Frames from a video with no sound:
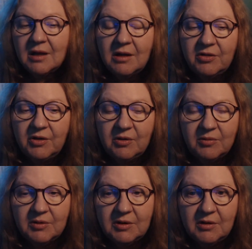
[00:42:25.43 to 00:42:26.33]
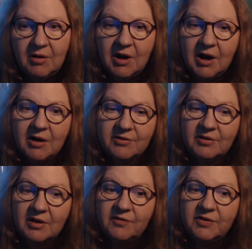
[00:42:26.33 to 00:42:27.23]
although, our higher
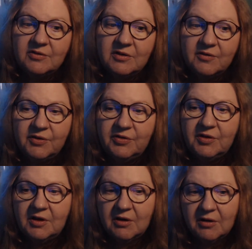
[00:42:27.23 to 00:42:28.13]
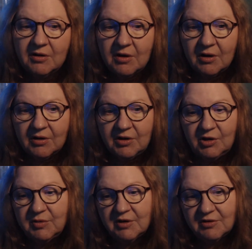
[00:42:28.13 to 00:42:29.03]
self is different than our
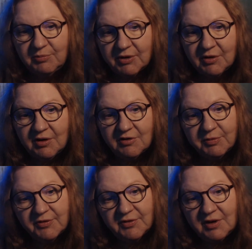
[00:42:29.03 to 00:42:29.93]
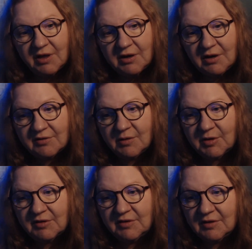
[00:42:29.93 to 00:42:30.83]
human experience personality to some
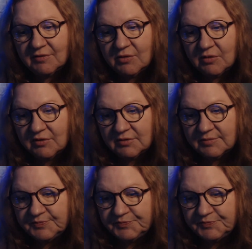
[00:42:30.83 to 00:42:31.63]
extent, of course.